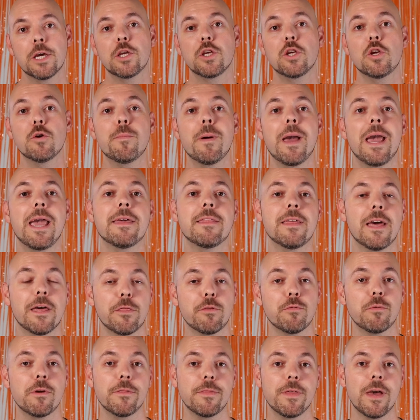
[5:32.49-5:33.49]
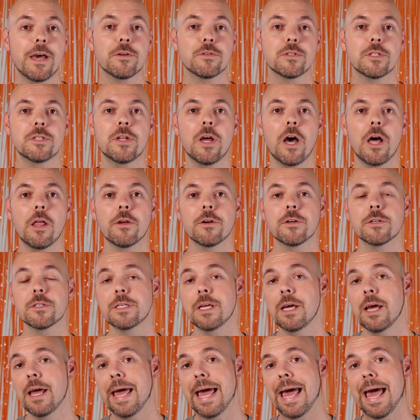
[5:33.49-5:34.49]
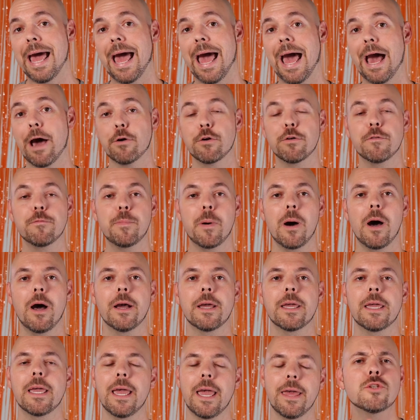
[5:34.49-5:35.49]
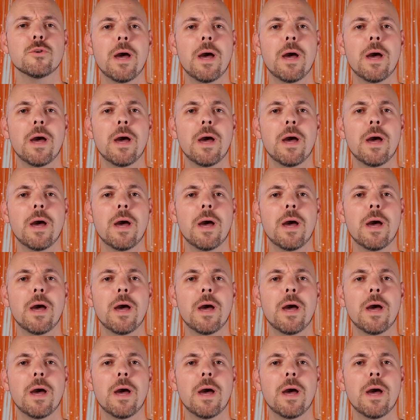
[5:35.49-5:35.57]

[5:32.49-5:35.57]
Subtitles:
You pay that $3,000 out of pocket.